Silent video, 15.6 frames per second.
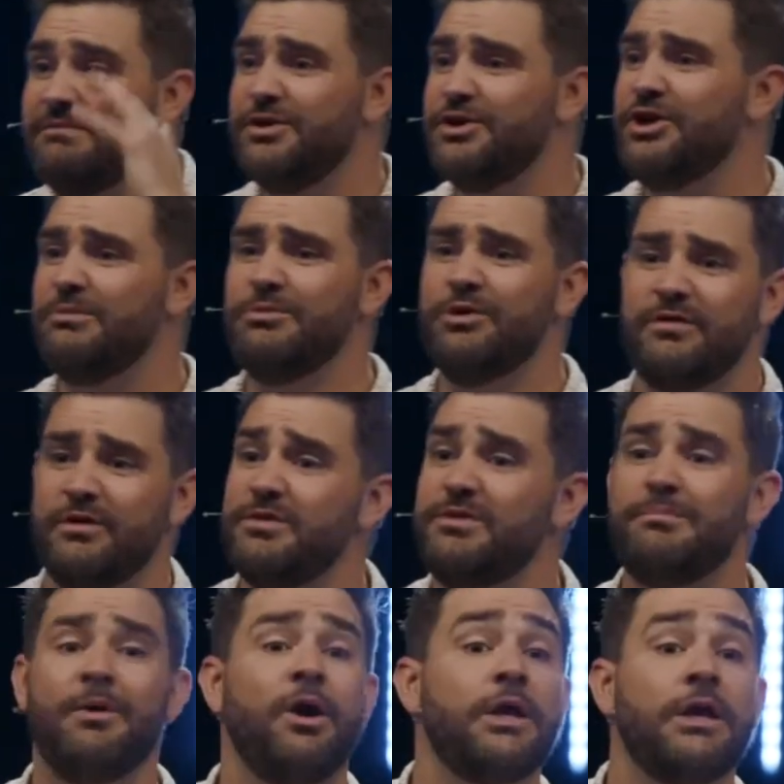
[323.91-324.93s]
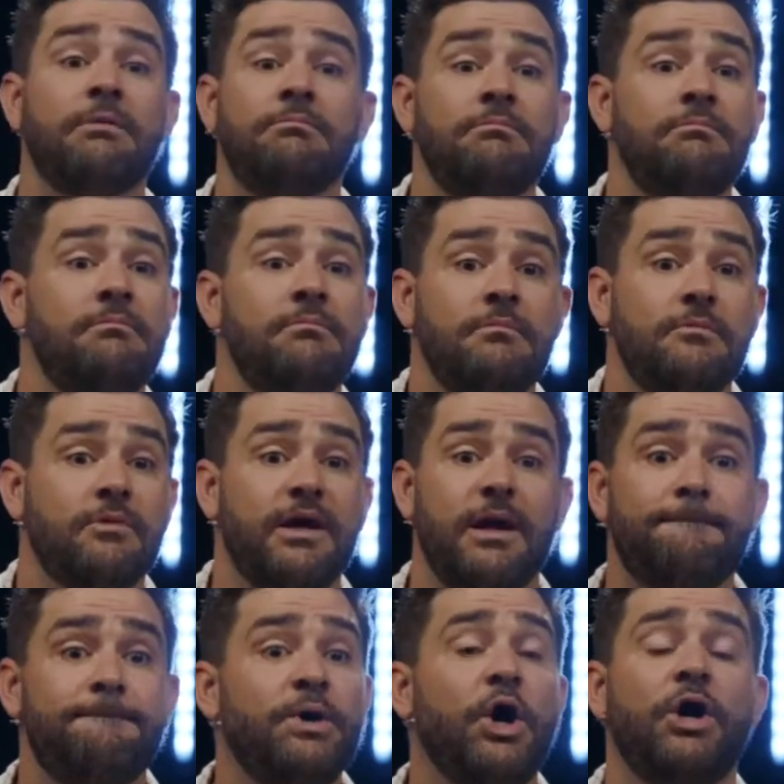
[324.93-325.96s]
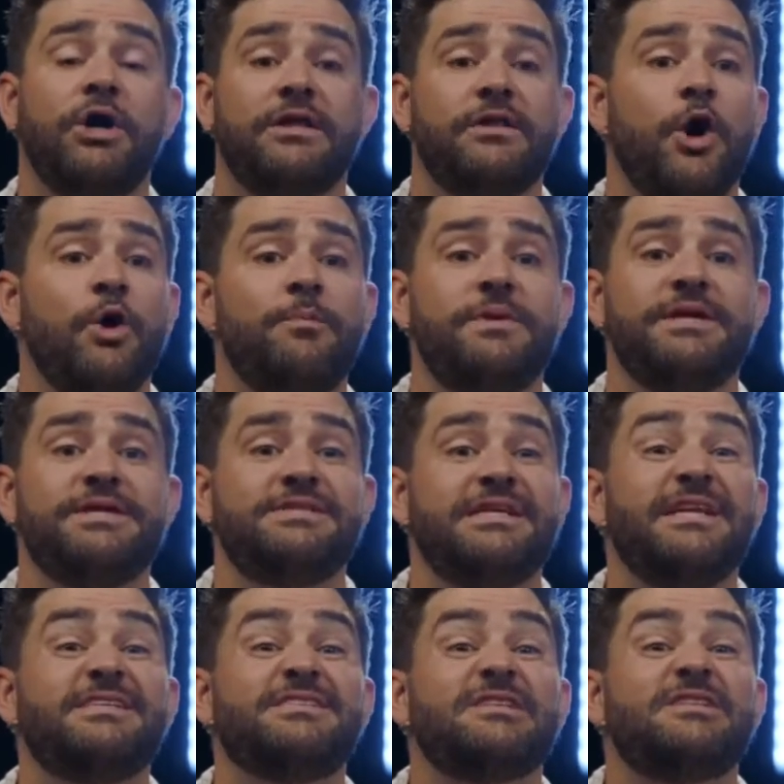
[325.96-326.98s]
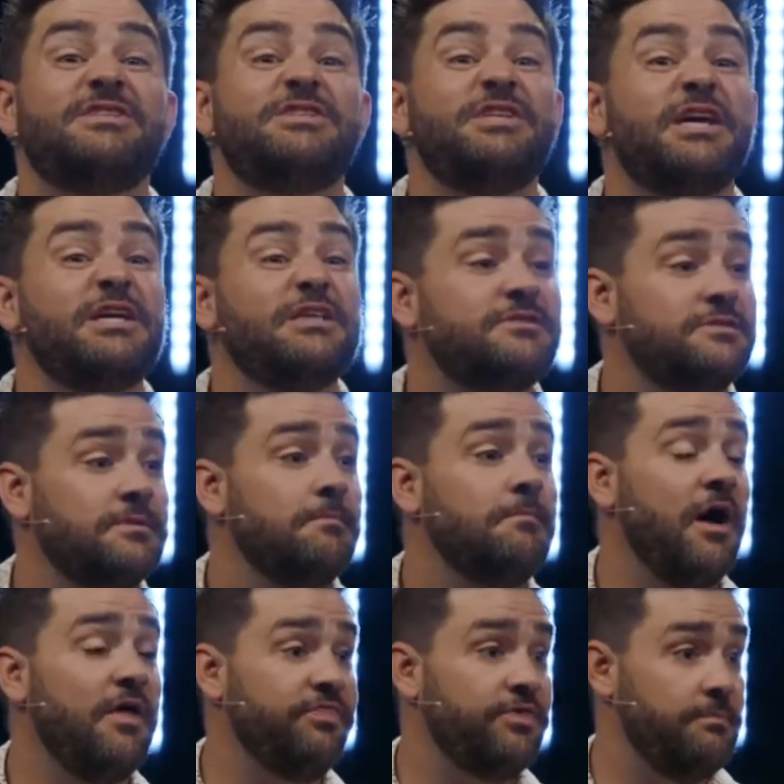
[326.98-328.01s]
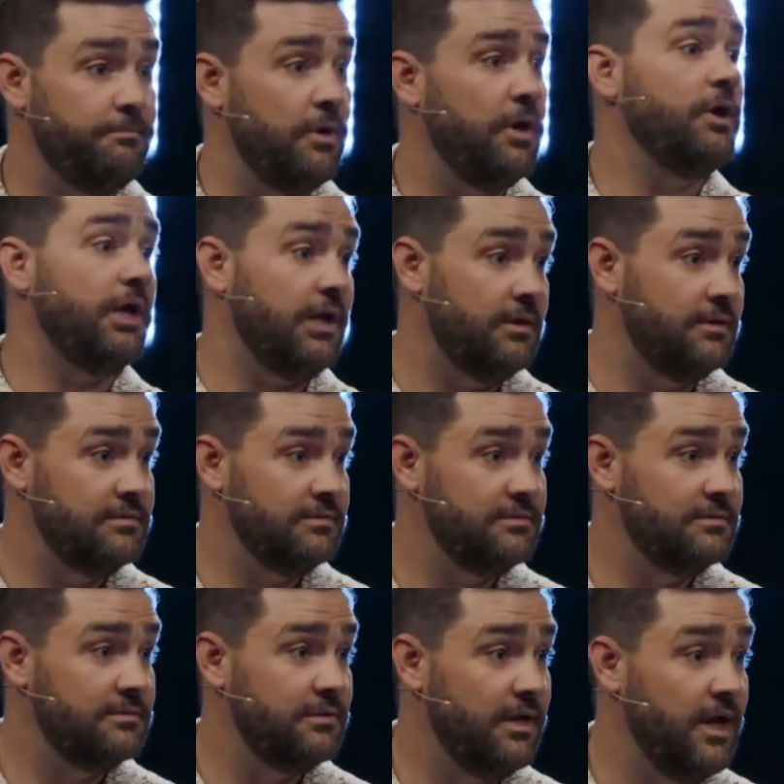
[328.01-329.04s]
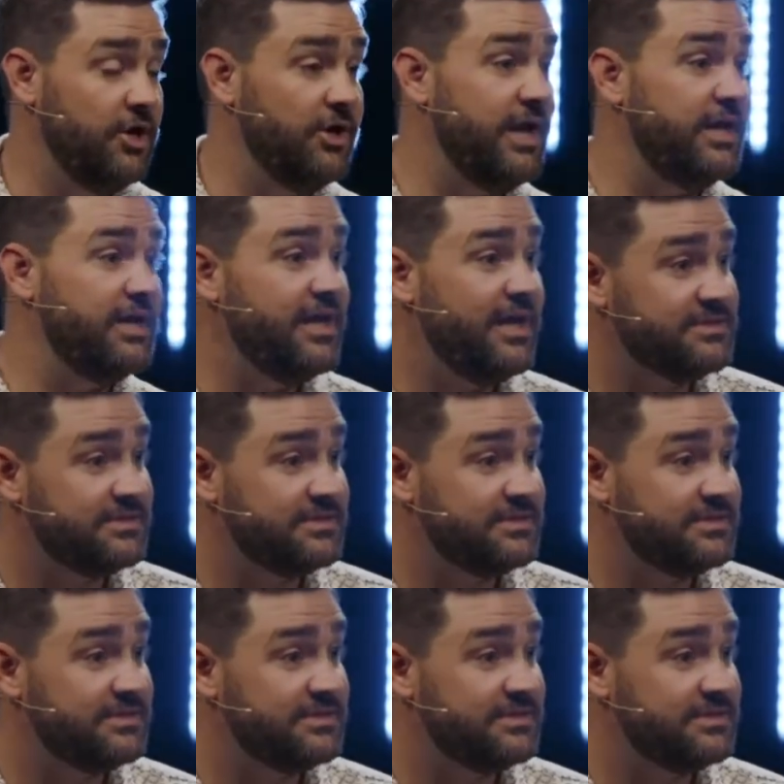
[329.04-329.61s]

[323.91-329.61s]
good movie with a party, right? A party. The opening scene is a 6-month party. 180 days,